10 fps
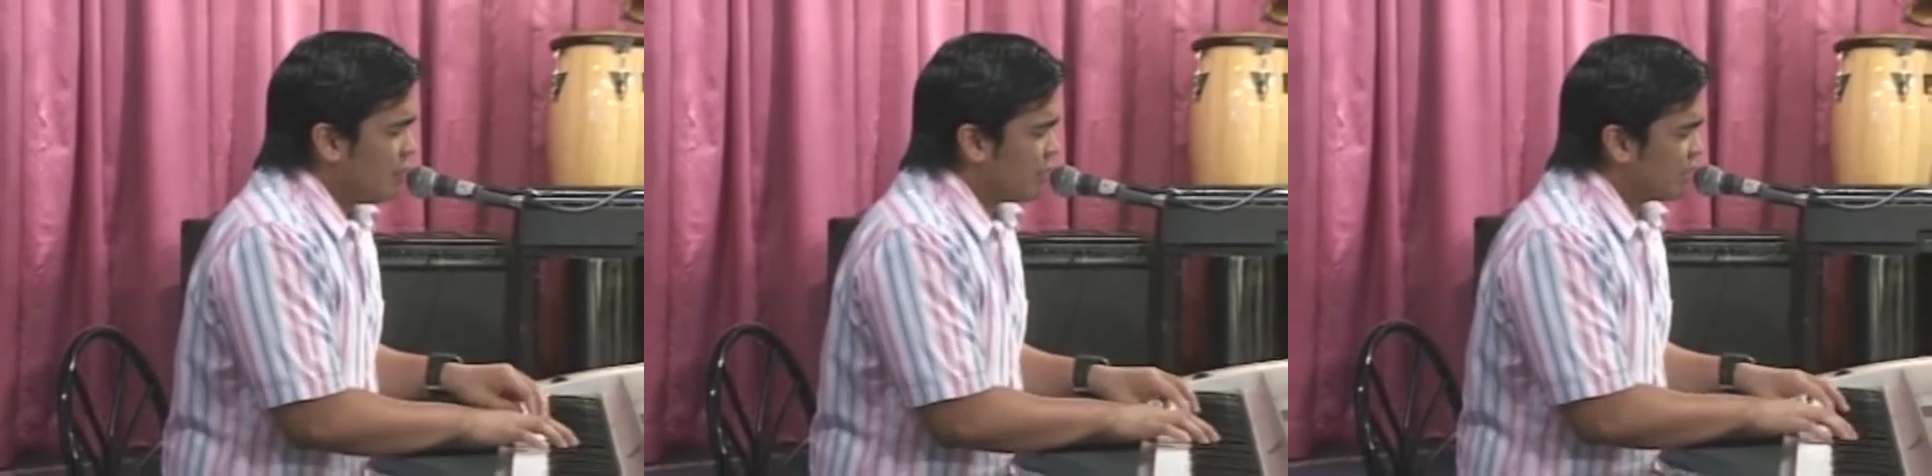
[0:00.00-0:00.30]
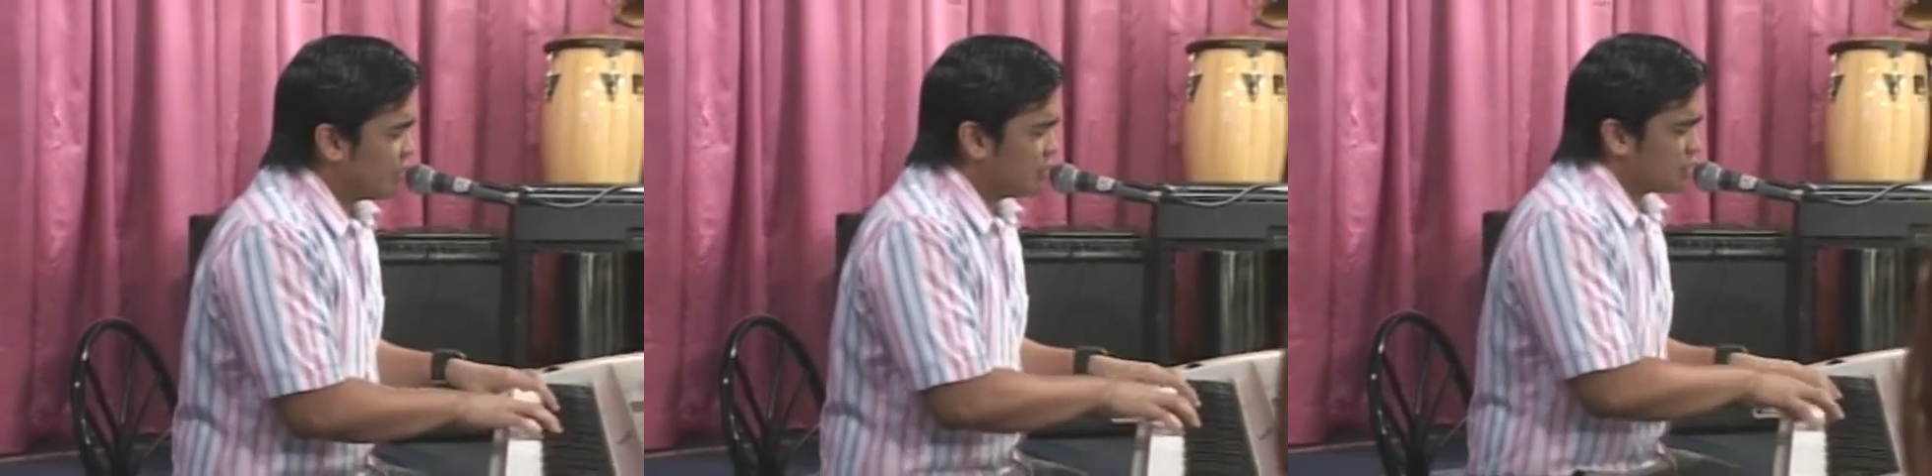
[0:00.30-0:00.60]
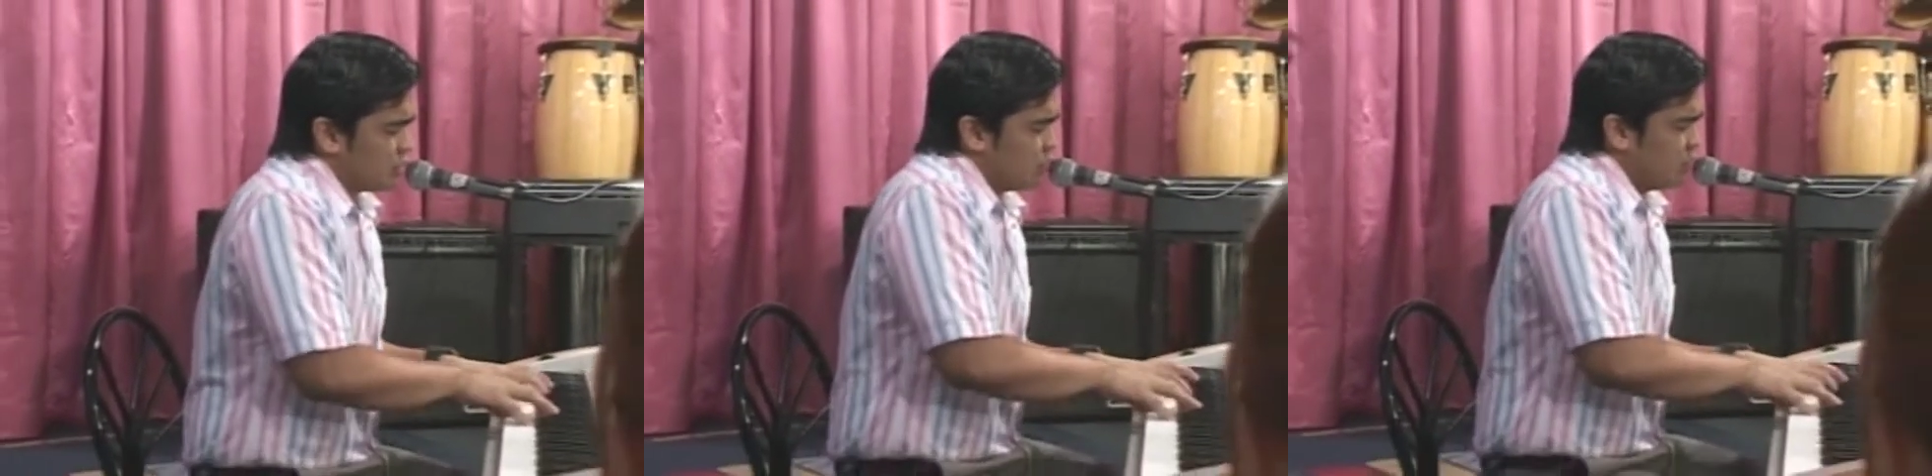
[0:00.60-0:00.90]
When you
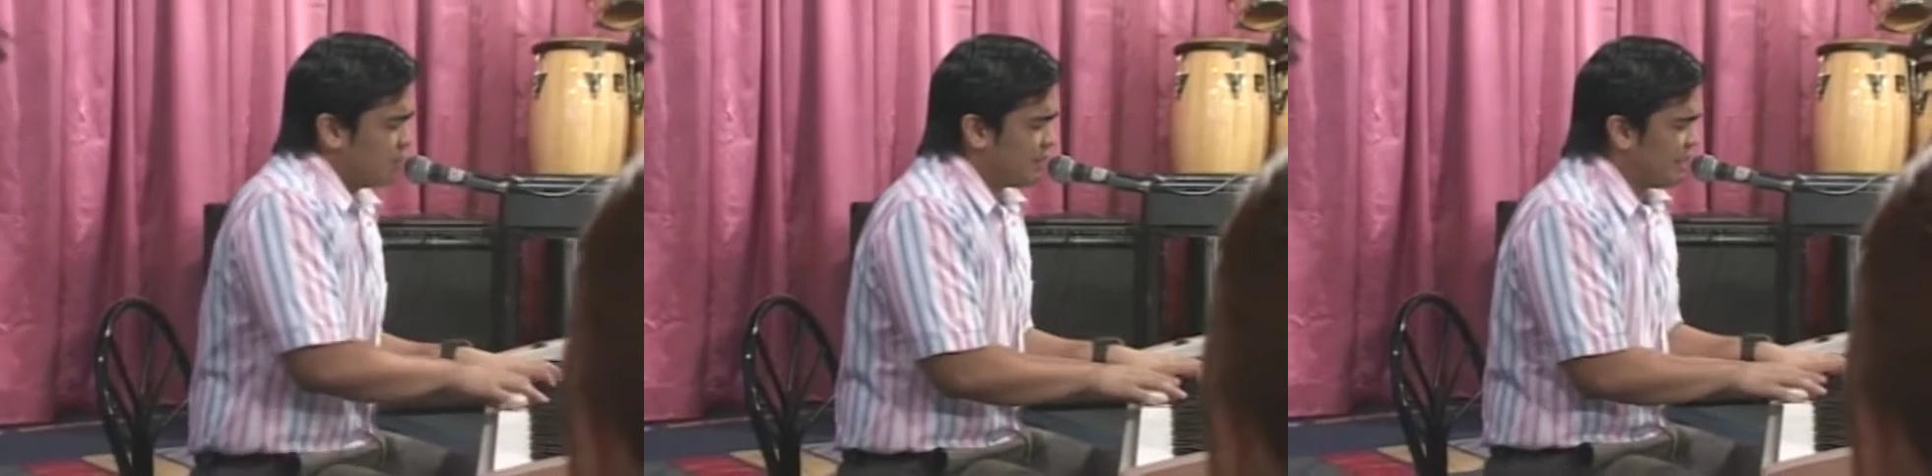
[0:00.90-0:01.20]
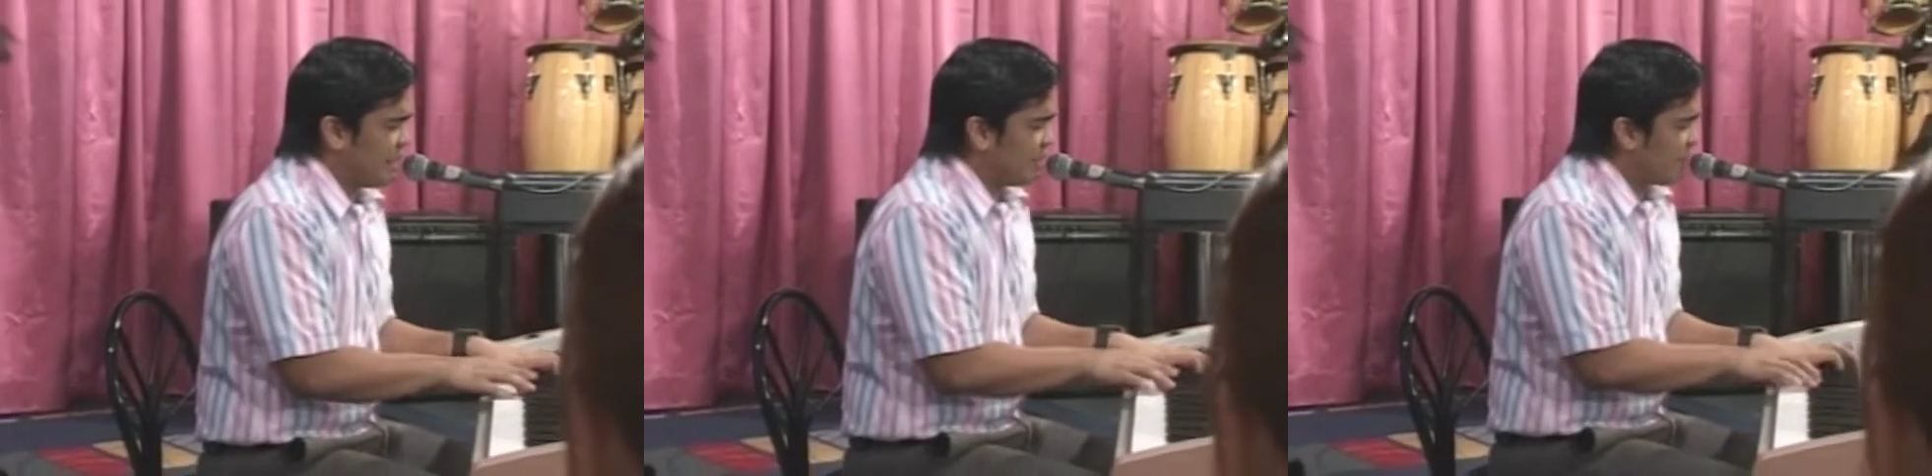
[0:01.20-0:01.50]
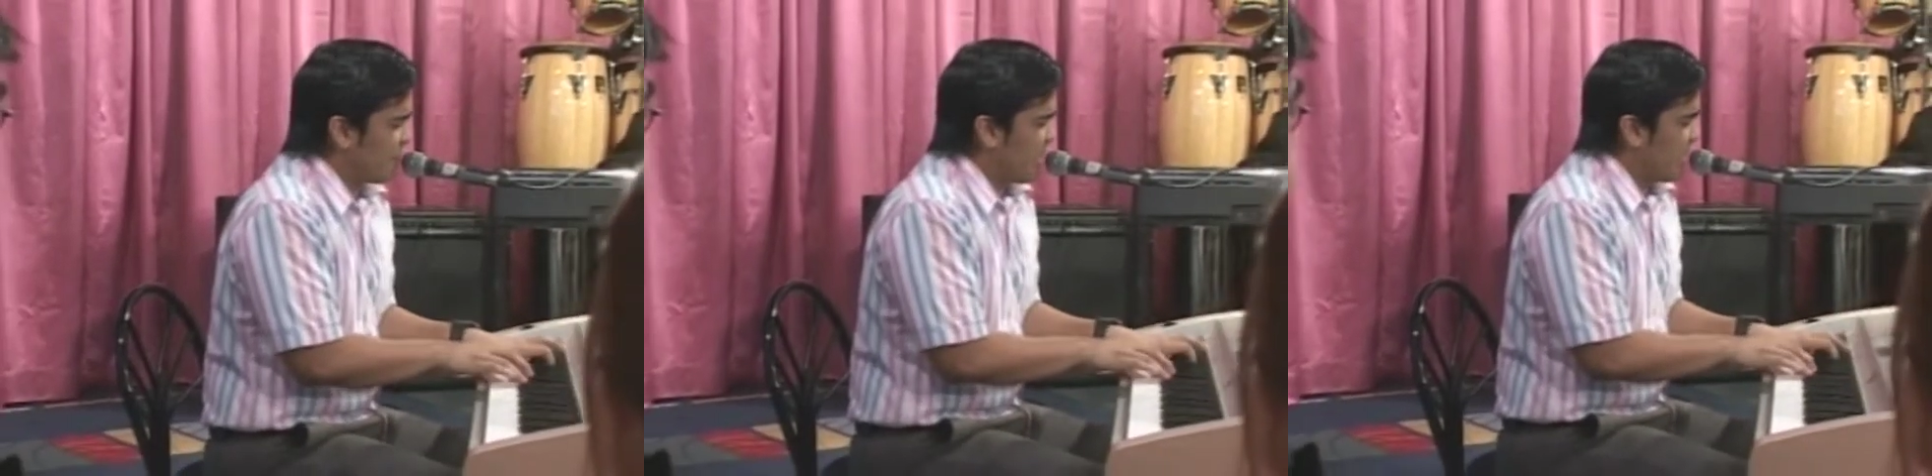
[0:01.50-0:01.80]
told me if
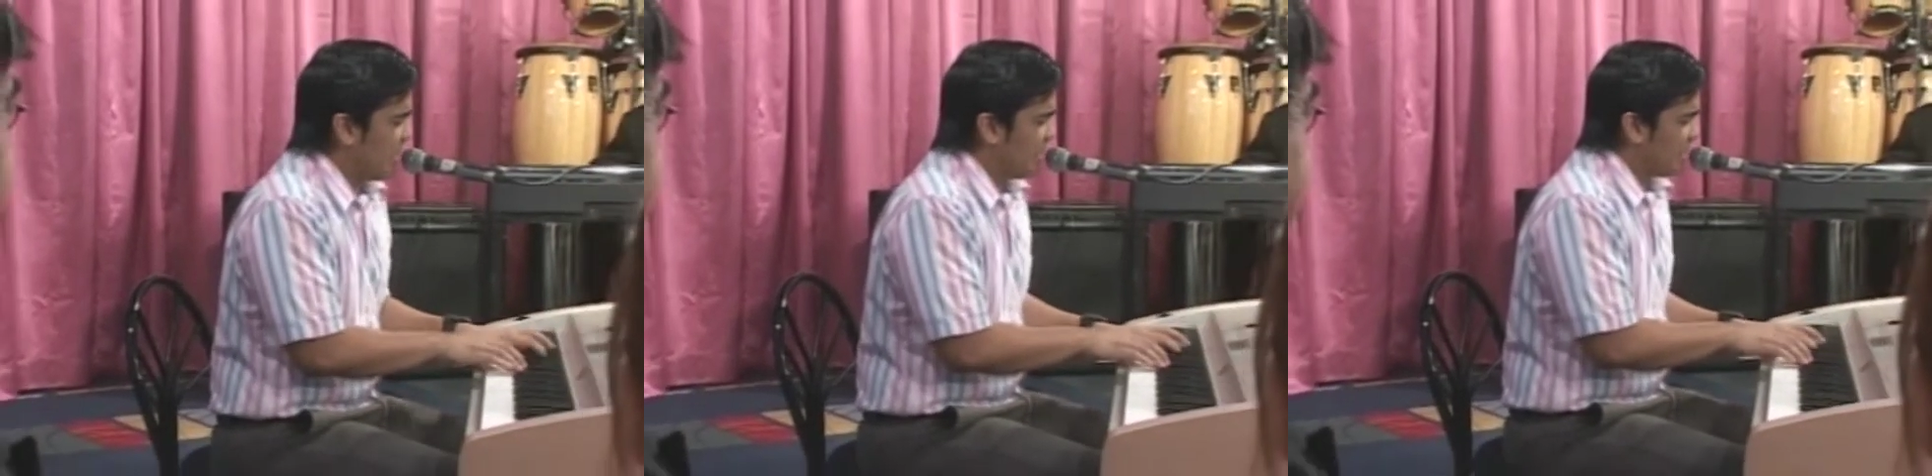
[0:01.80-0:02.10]
I